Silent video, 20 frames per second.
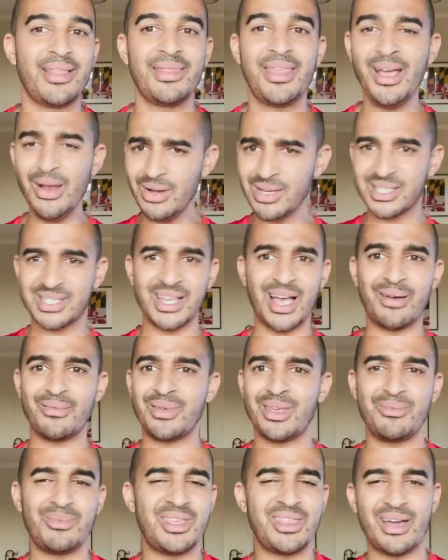there was
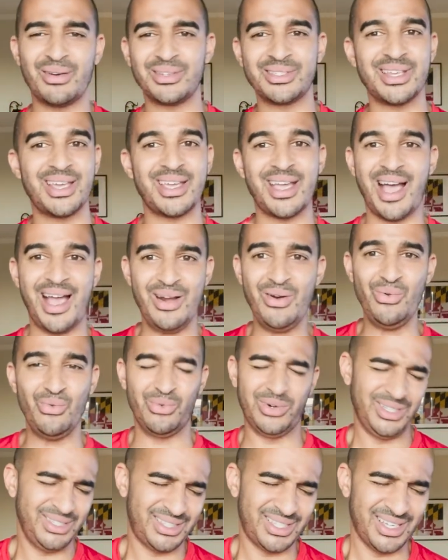something in me that was like, I don't
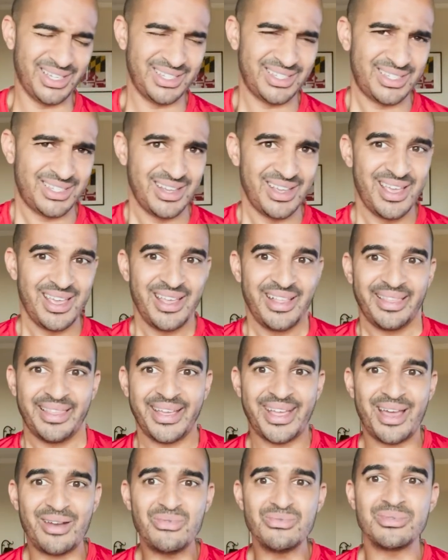want this.
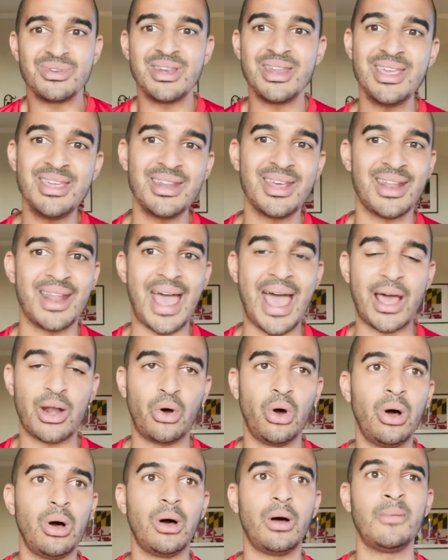Like, I don't need it at
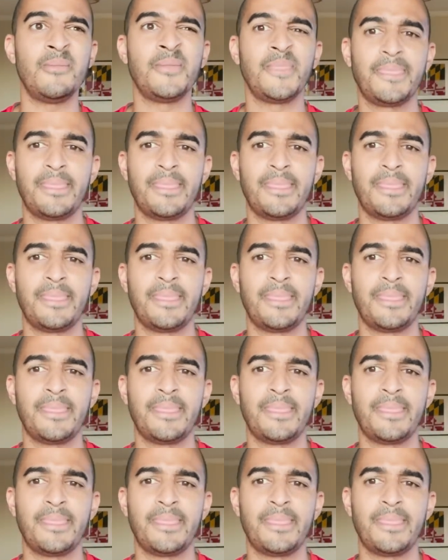all.